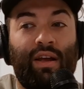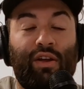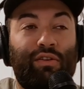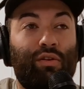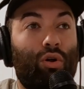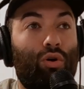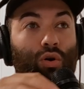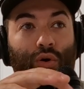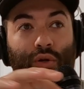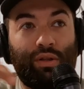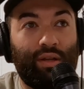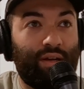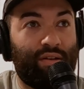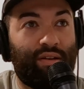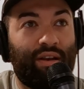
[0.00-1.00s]
So the whole
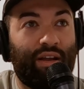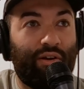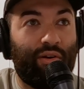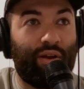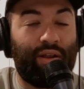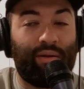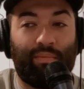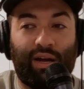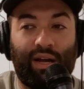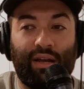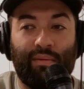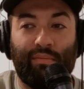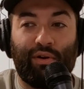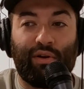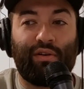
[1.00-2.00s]
thing is narrated by
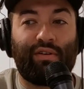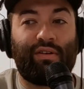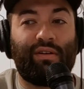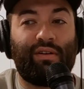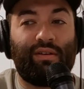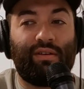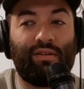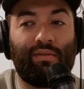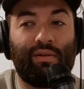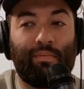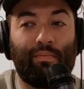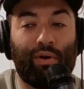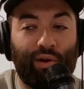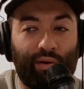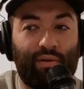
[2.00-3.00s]
Mahershala
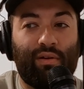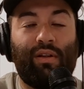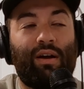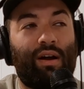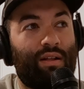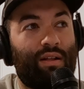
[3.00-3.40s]
Mahershala